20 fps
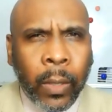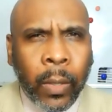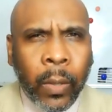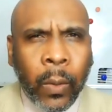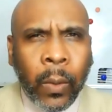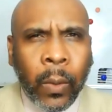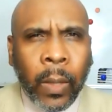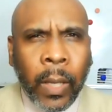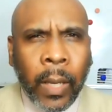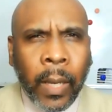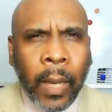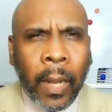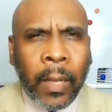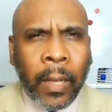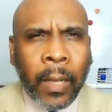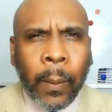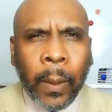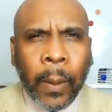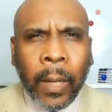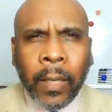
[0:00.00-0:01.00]
to the
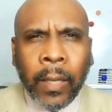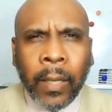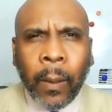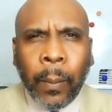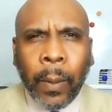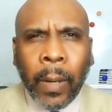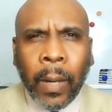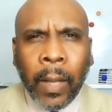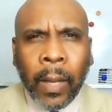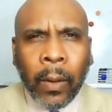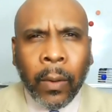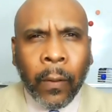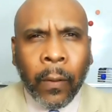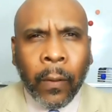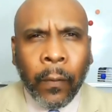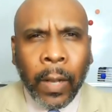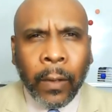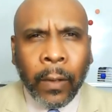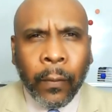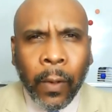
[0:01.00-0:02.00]
NAACP Legal
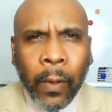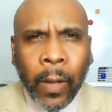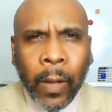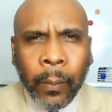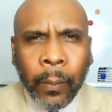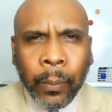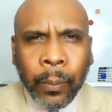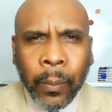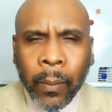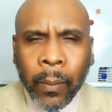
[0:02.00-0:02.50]
Defense Fund.